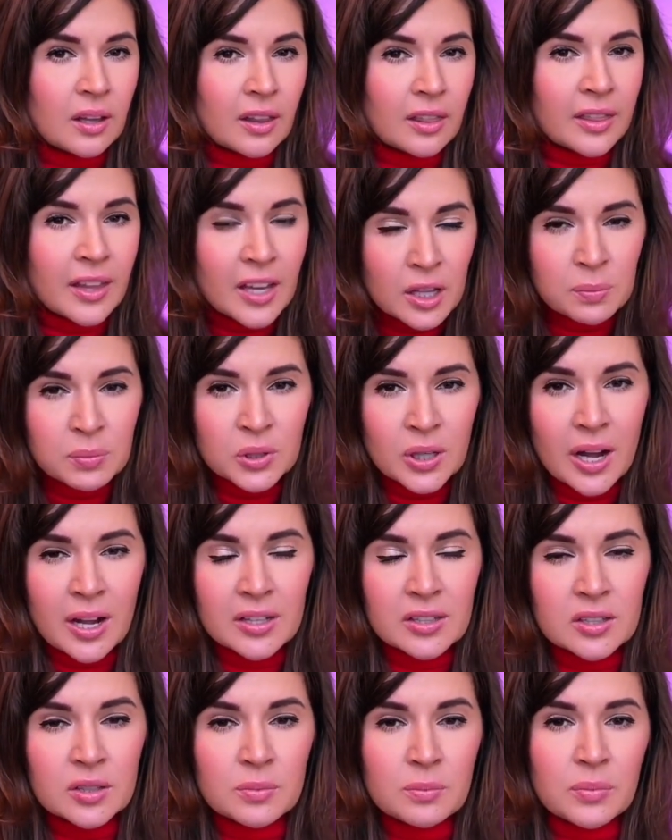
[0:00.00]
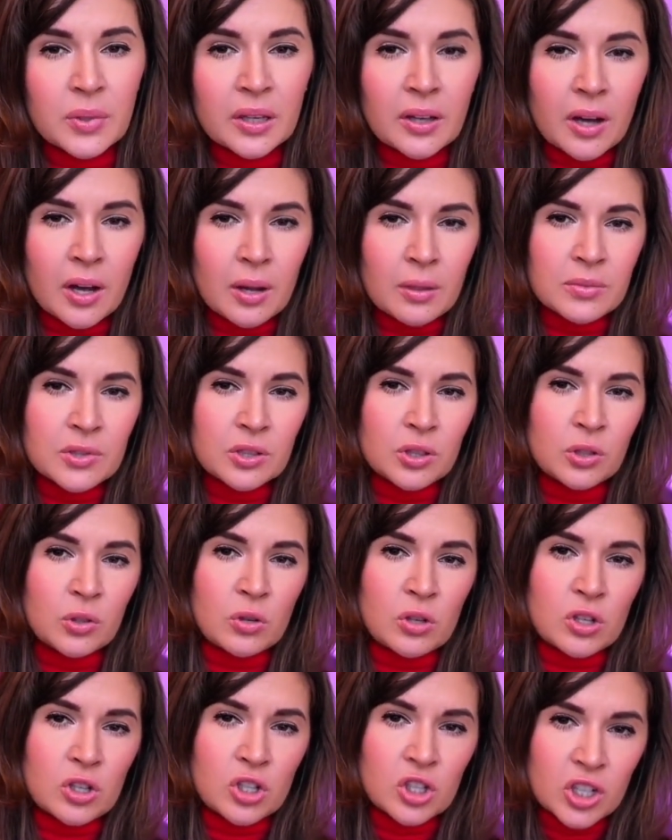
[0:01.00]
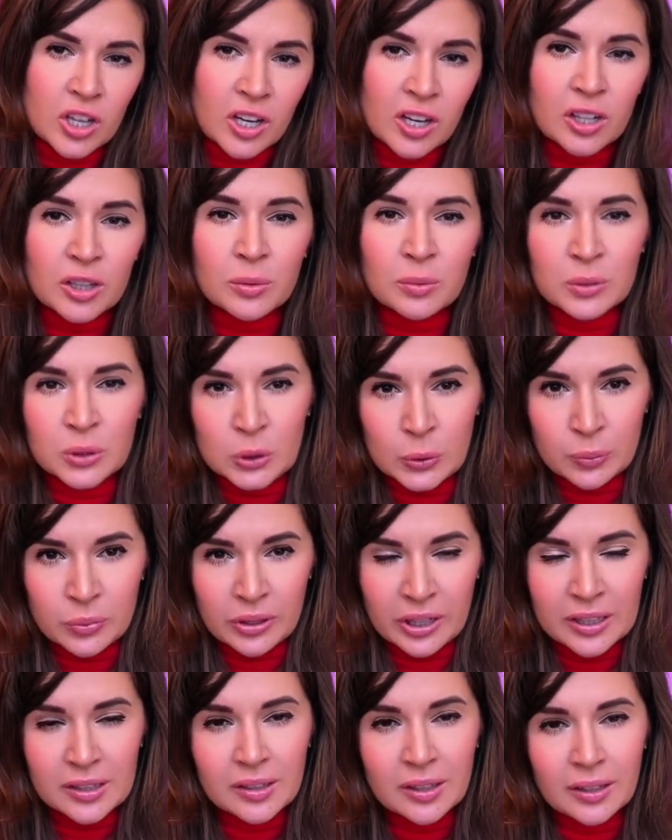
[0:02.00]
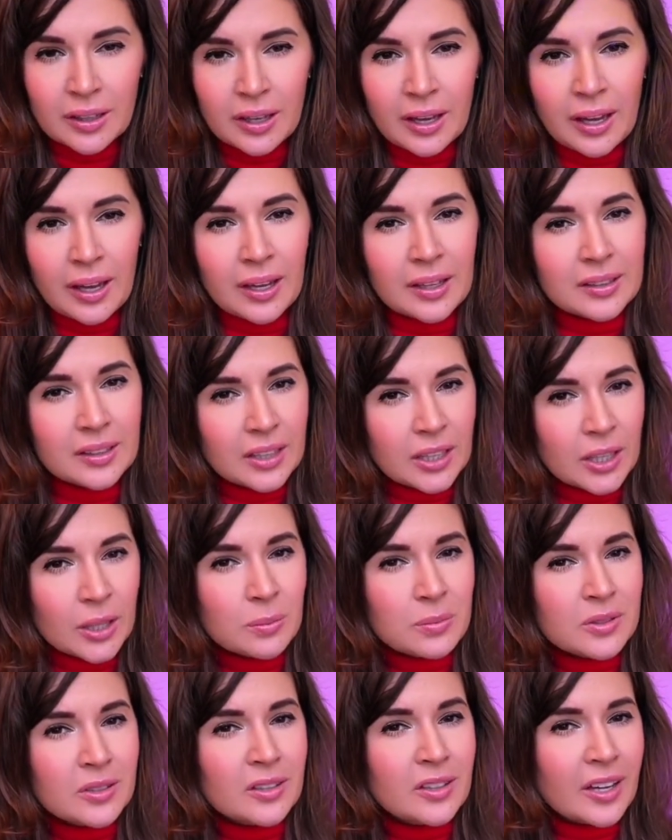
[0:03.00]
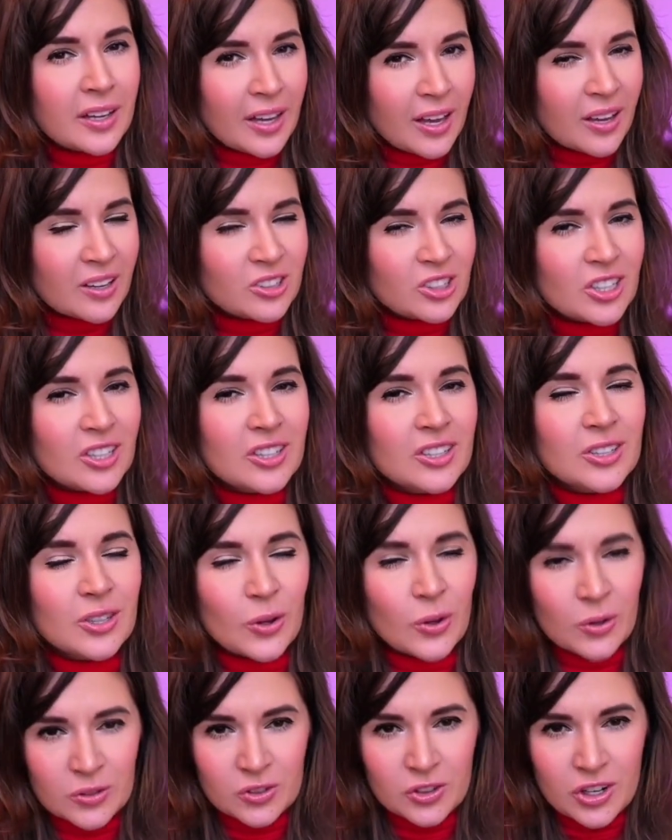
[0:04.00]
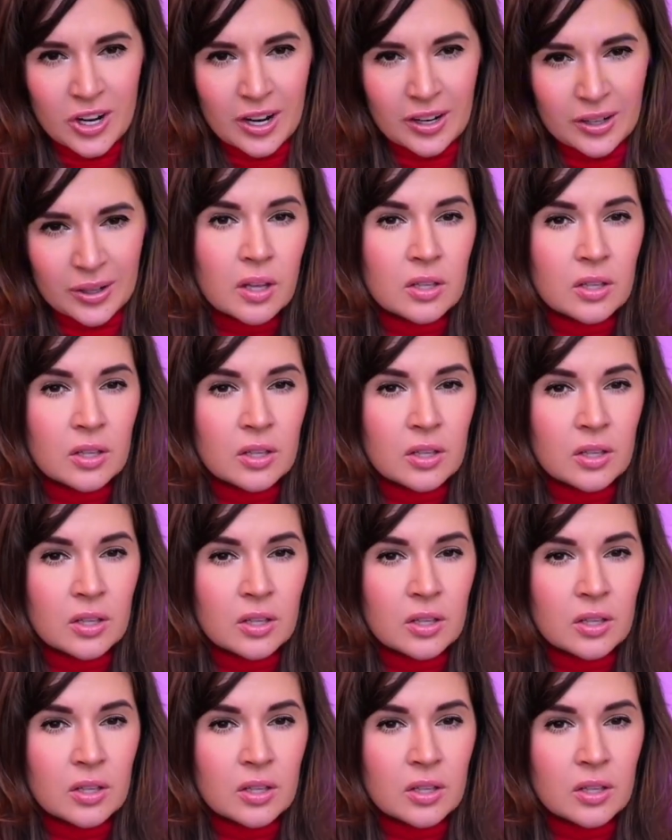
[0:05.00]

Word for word: That plan becomes your shared blueprint and keeps the agents on track.